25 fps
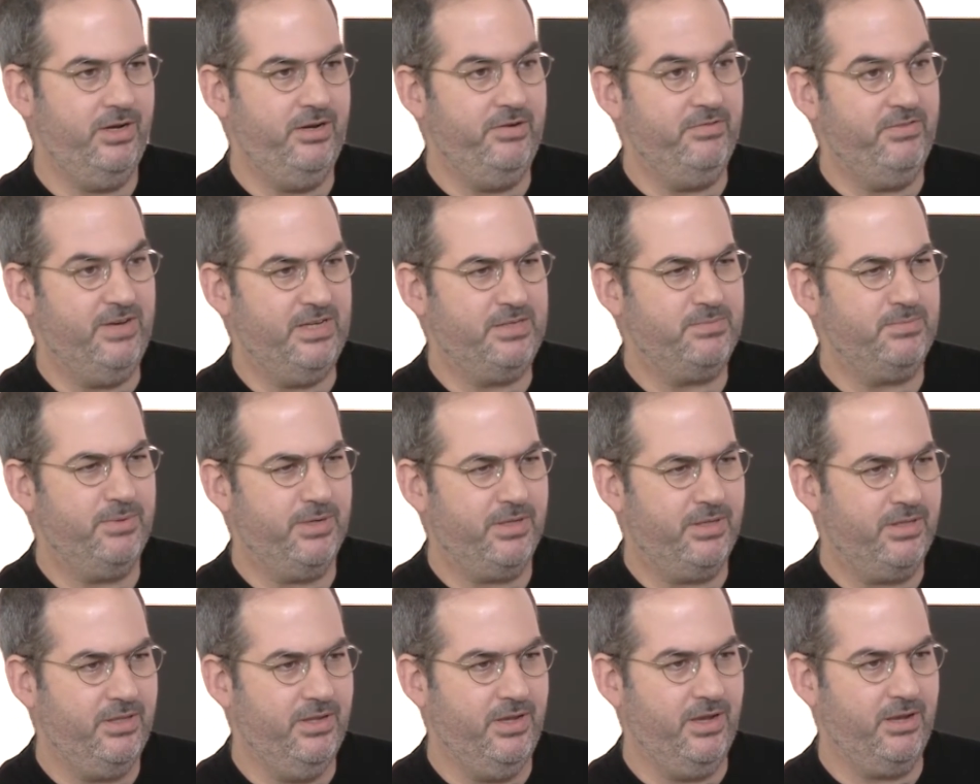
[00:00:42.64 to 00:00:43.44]

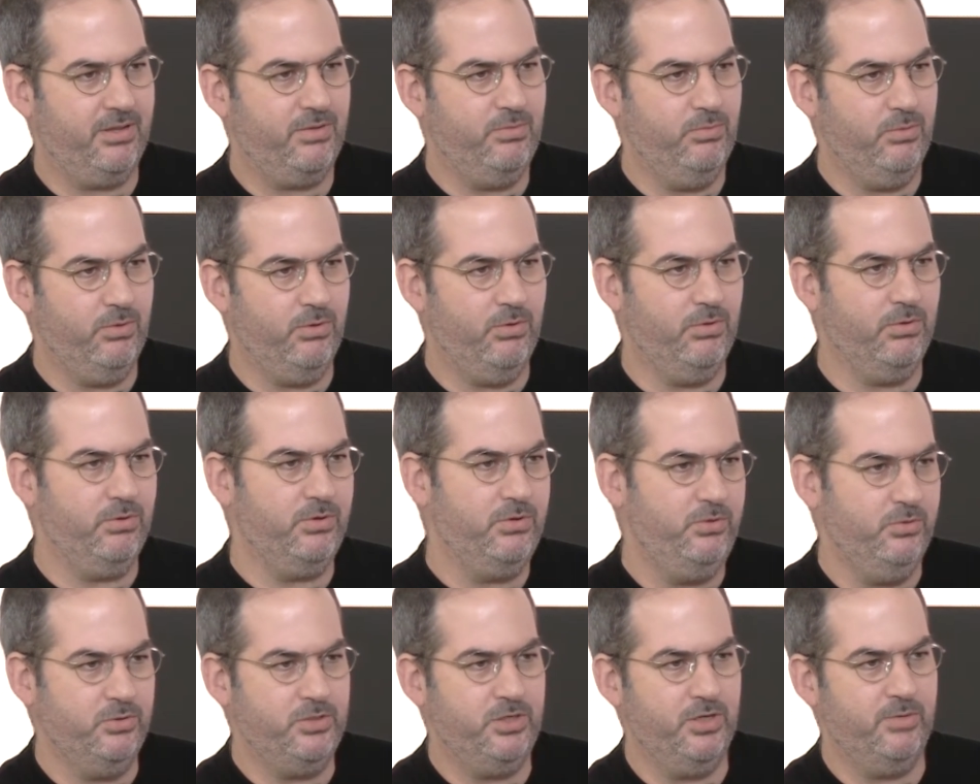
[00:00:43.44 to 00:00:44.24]
investment
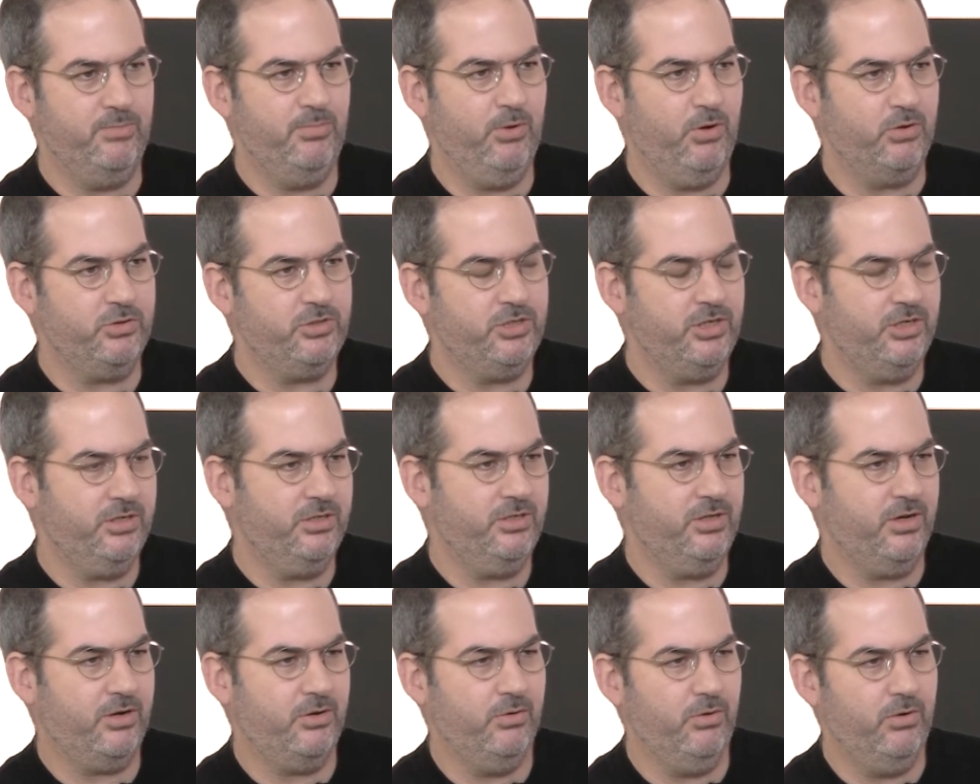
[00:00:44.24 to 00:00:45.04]
network using blockchain
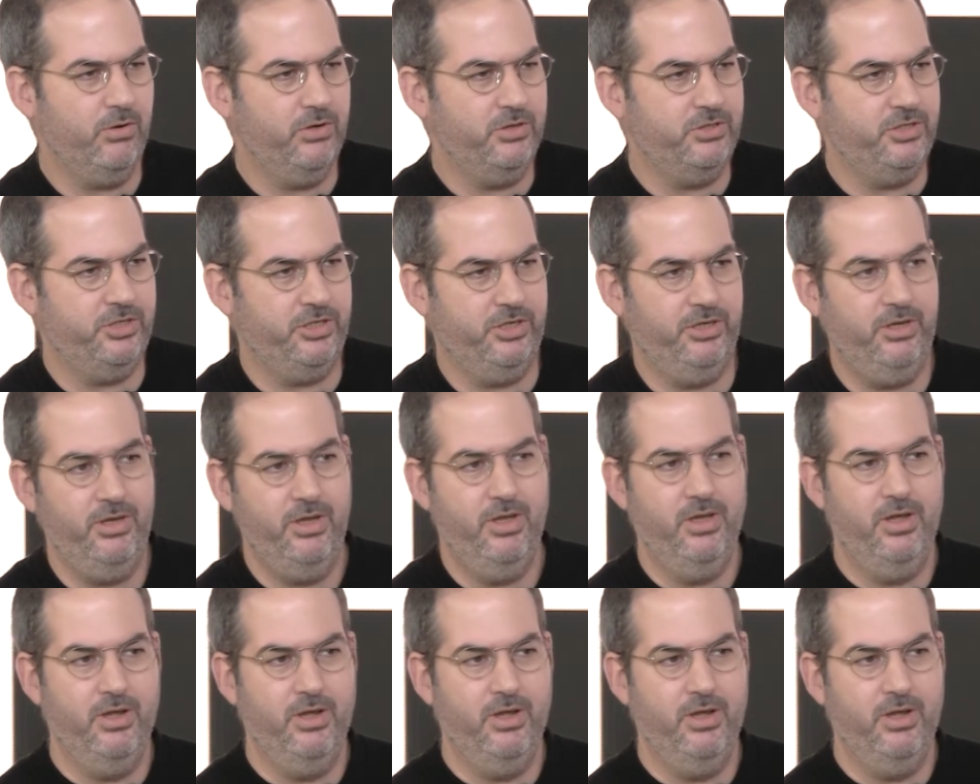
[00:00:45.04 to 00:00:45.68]
technology,